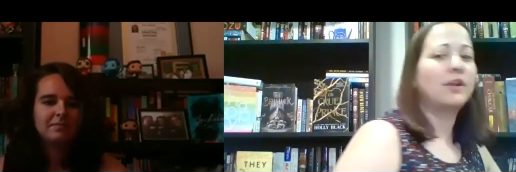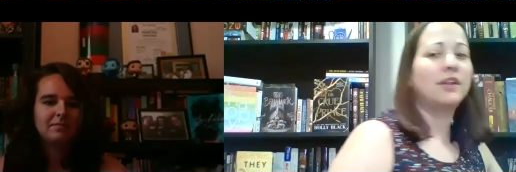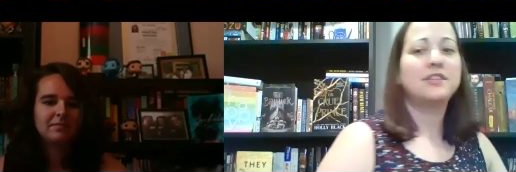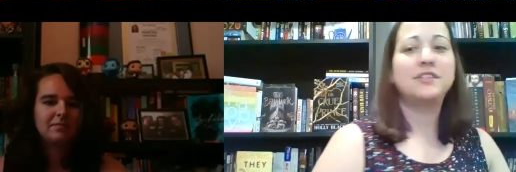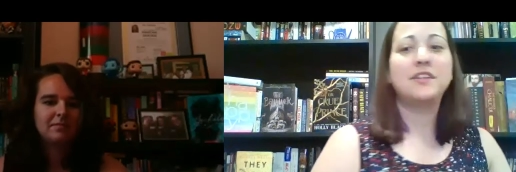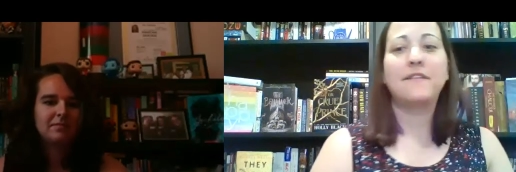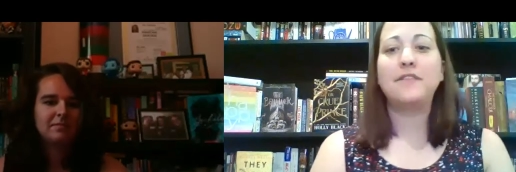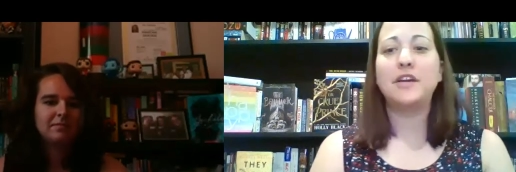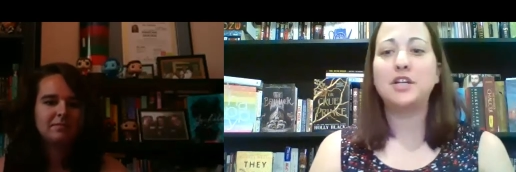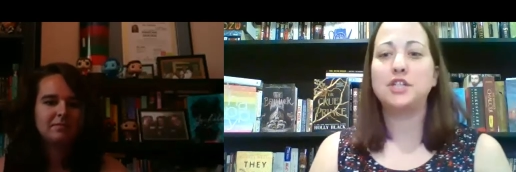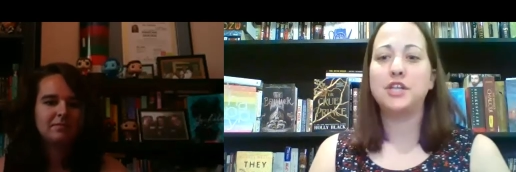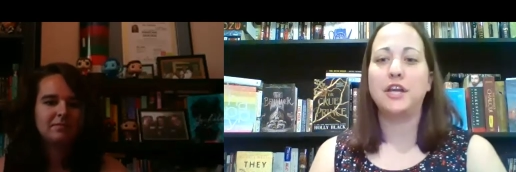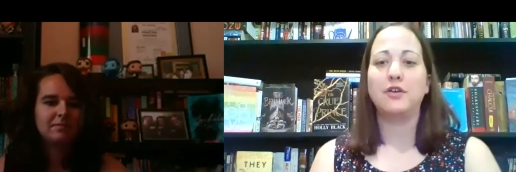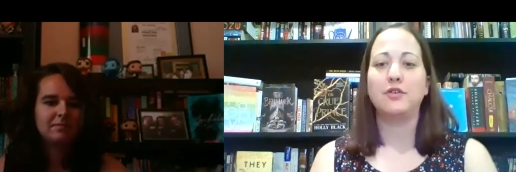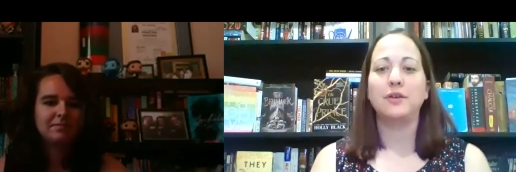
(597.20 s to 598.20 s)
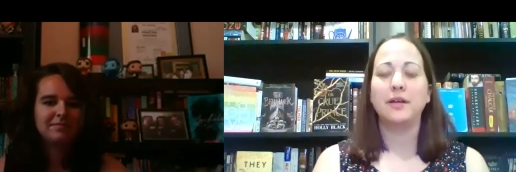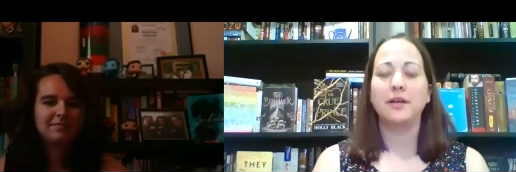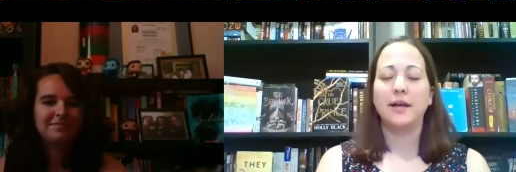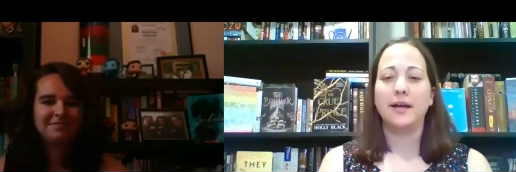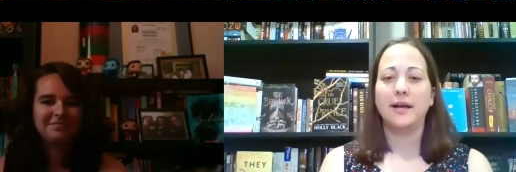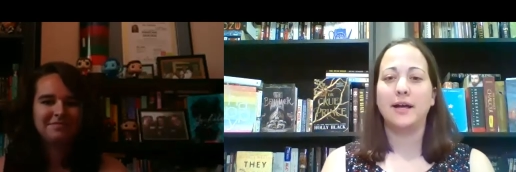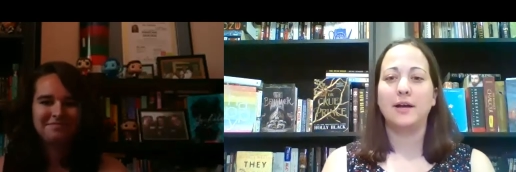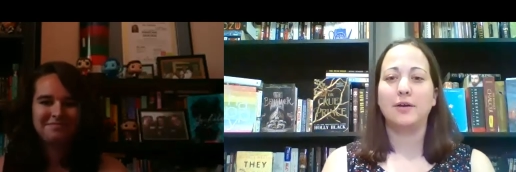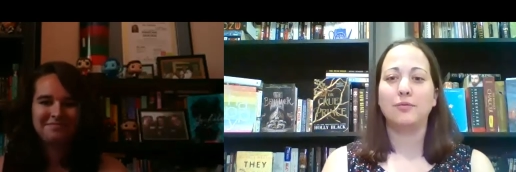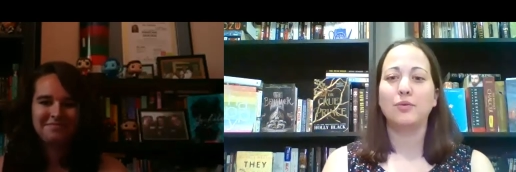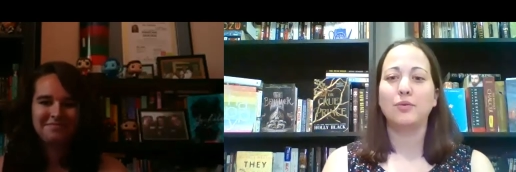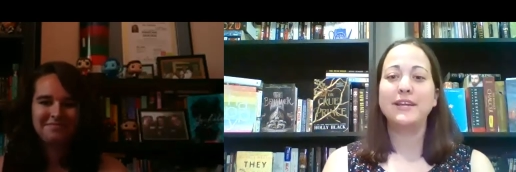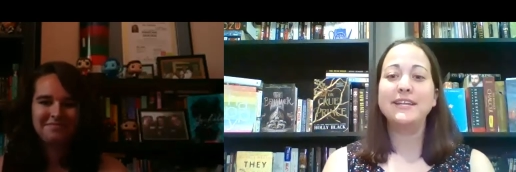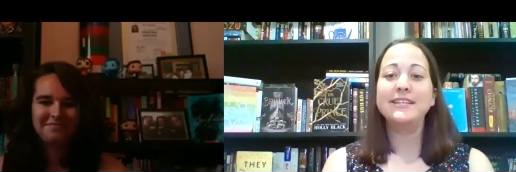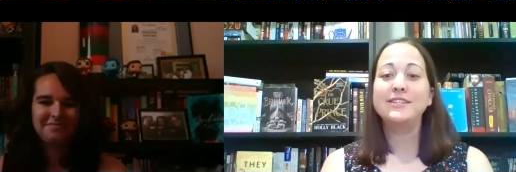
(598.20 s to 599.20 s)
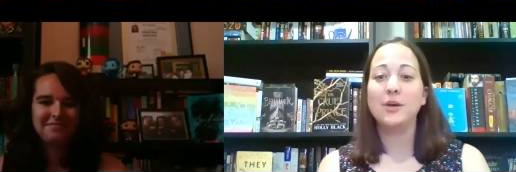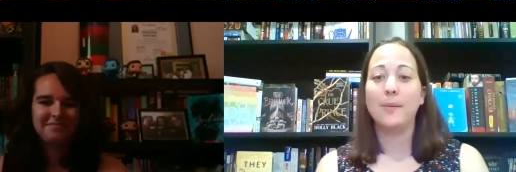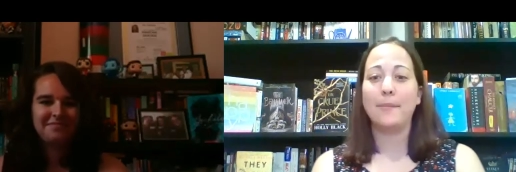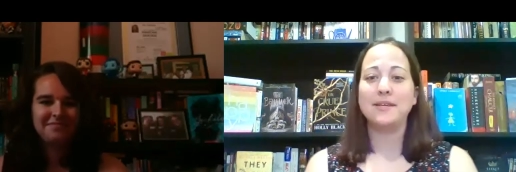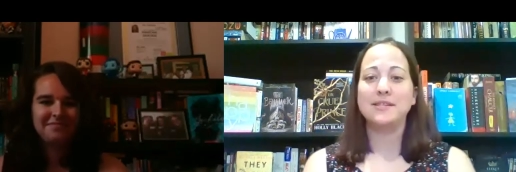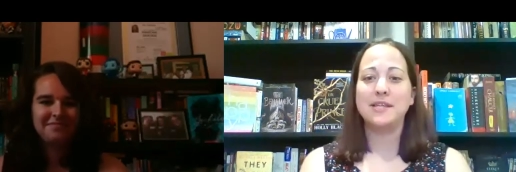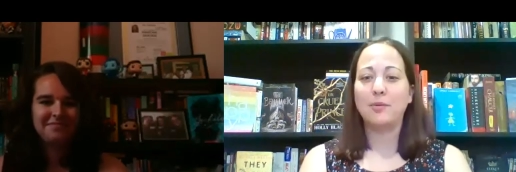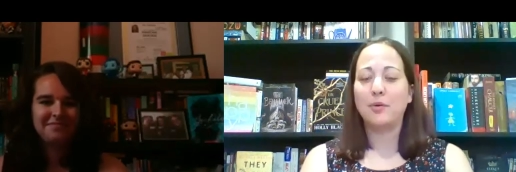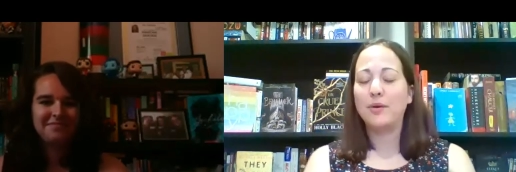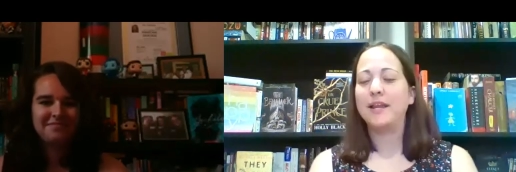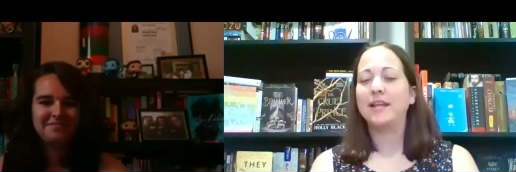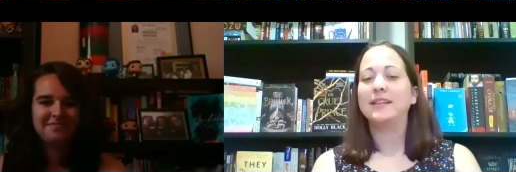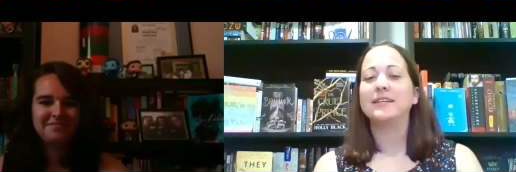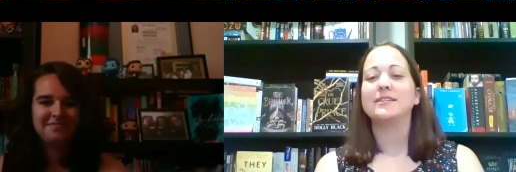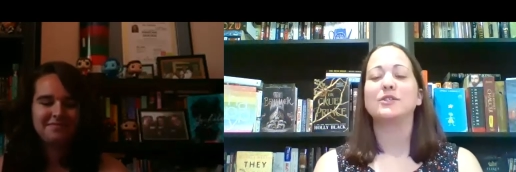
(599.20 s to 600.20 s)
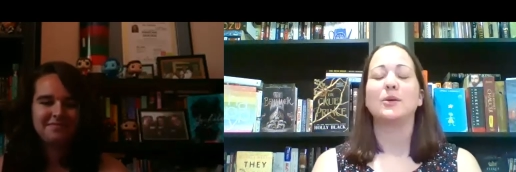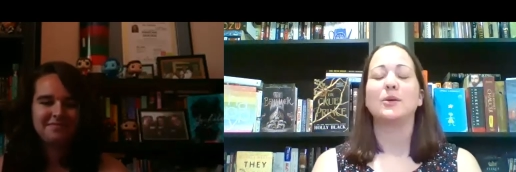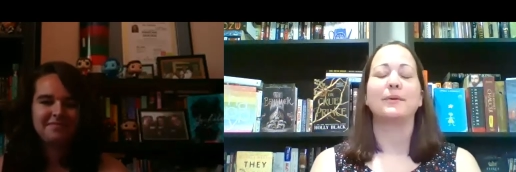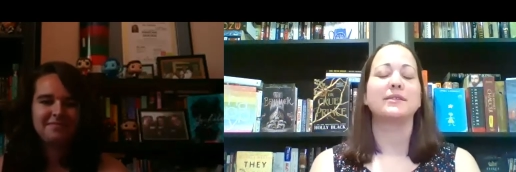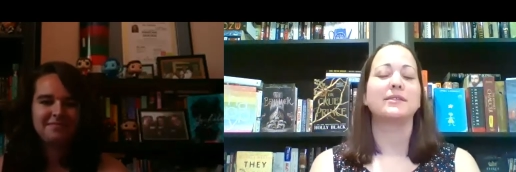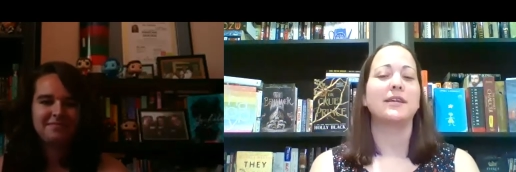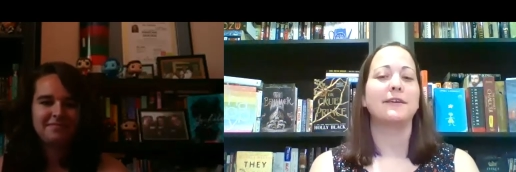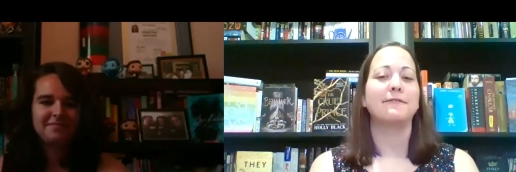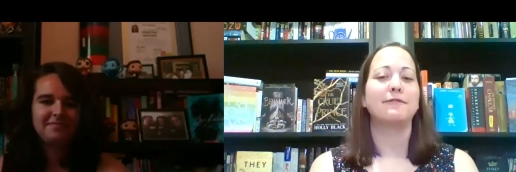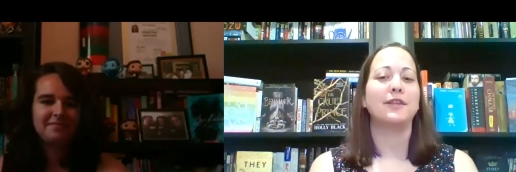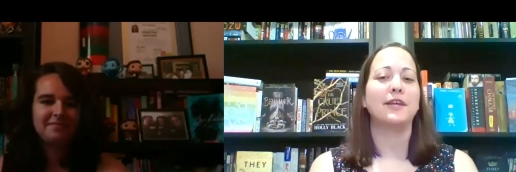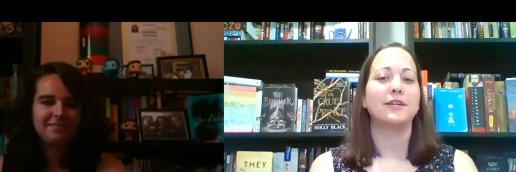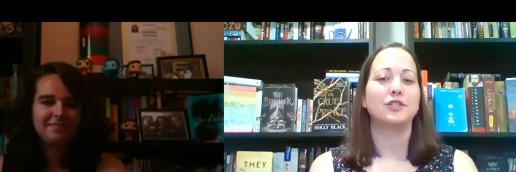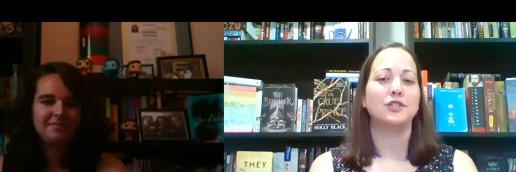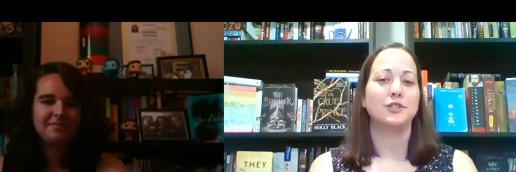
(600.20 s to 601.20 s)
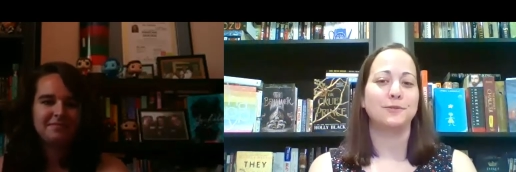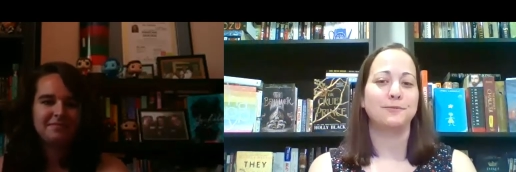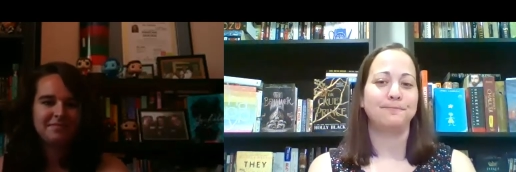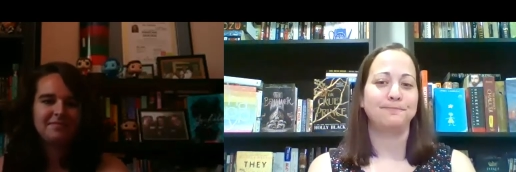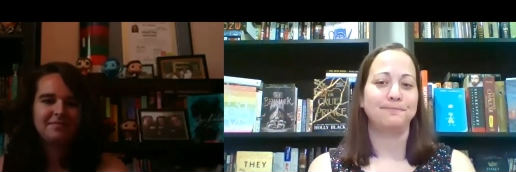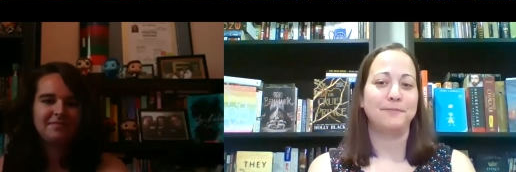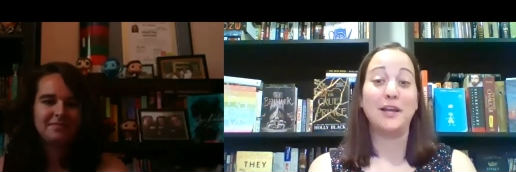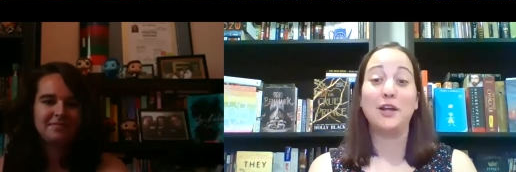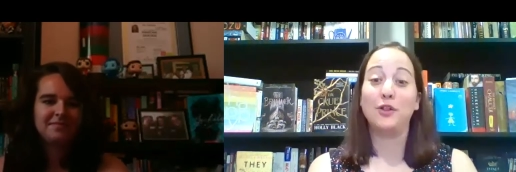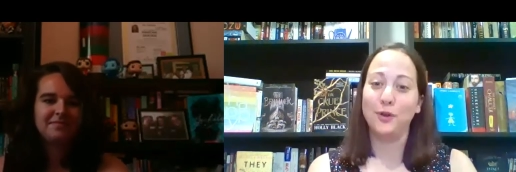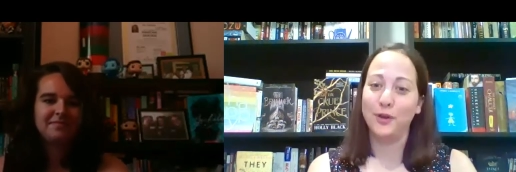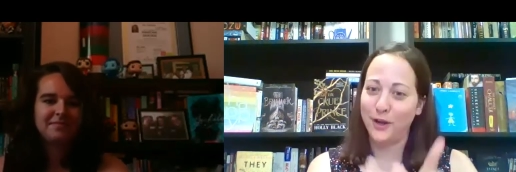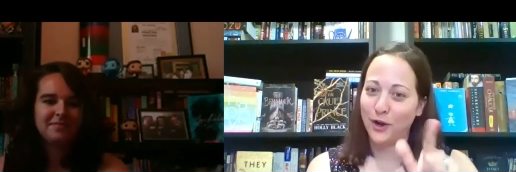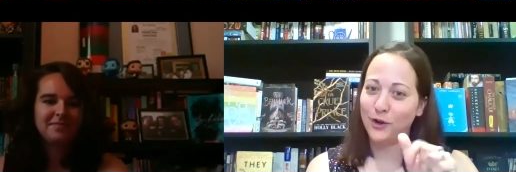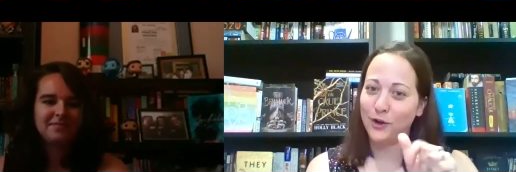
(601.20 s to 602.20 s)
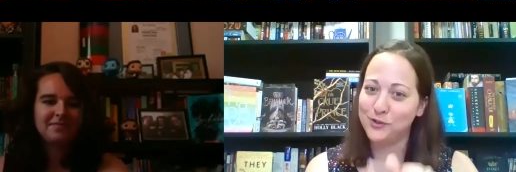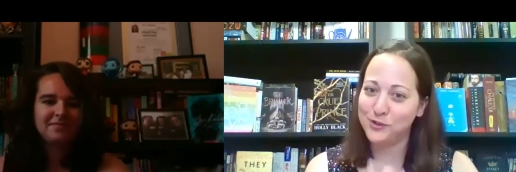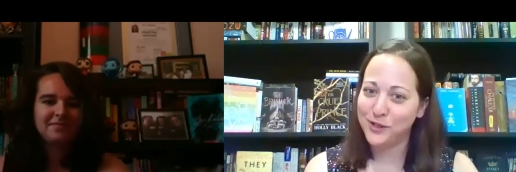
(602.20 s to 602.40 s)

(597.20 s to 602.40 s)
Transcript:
Speaker 1: realistic fiction uh, reads on my summer reading list, so I'm excited for that too, including Girls of